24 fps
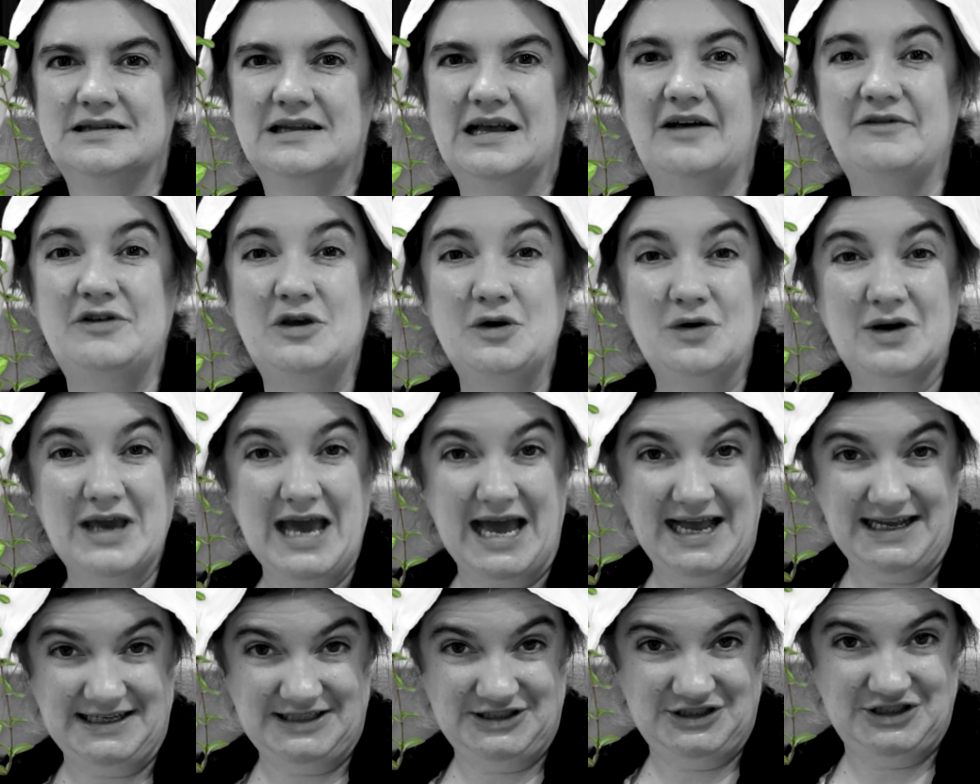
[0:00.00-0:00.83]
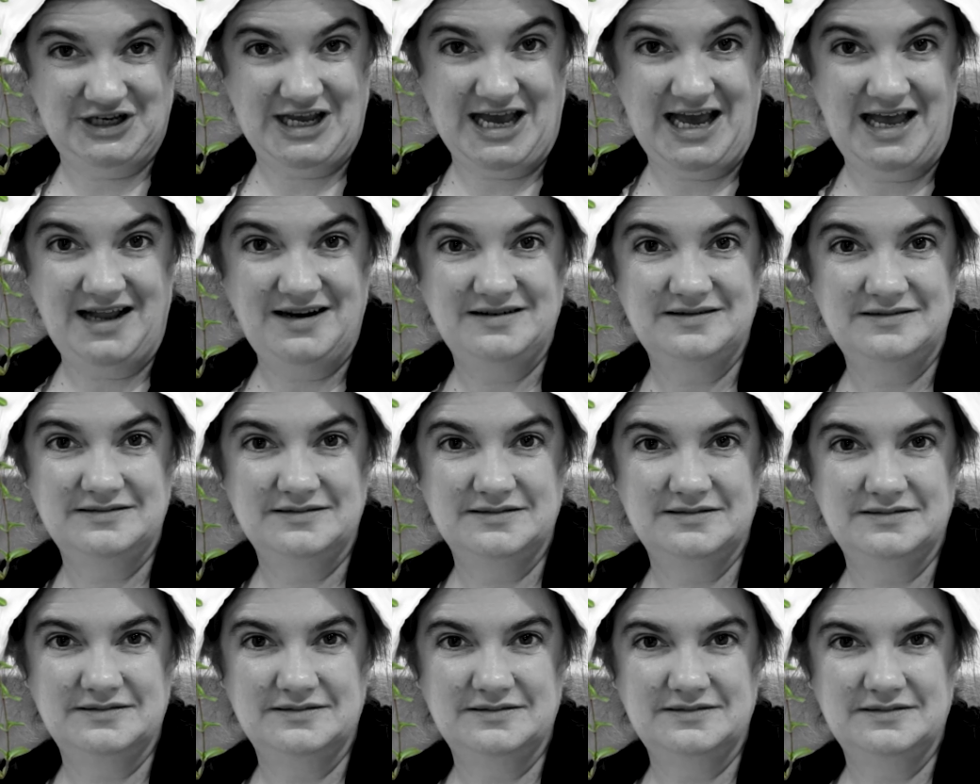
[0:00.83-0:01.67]
Have you guessed yet
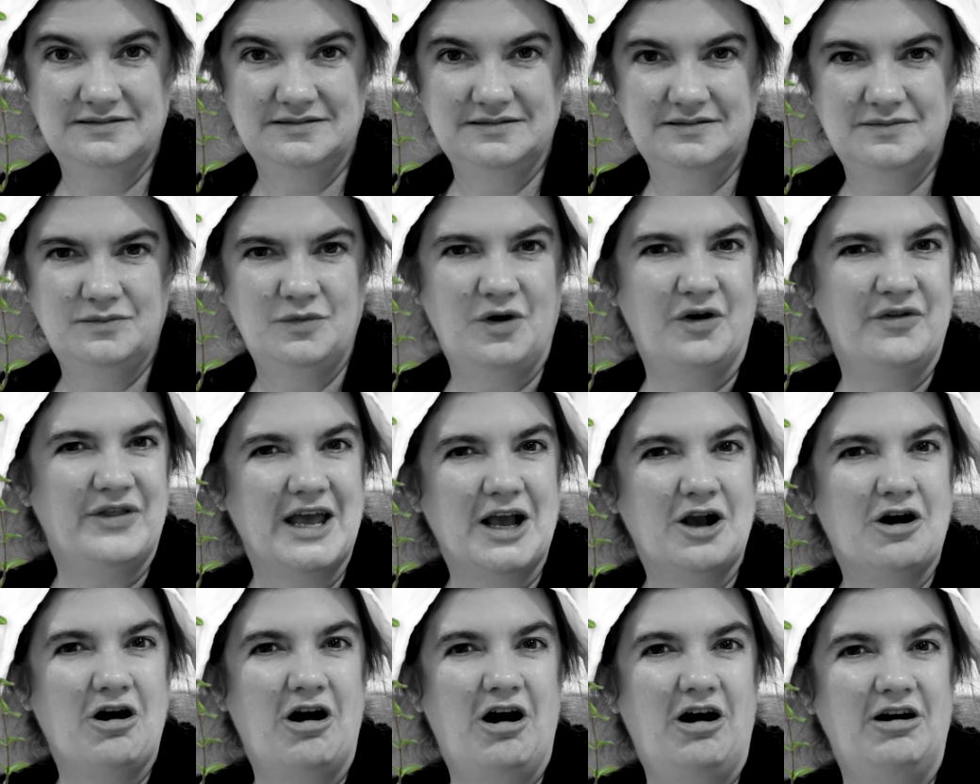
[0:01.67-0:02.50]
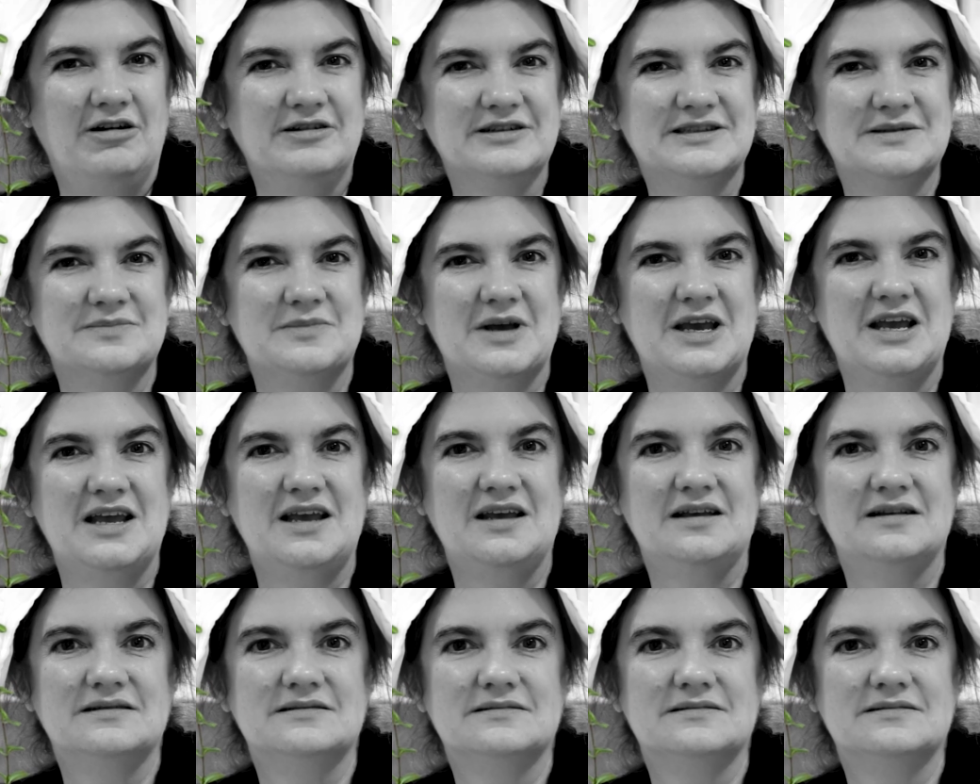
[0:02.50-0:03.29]
what they calls me?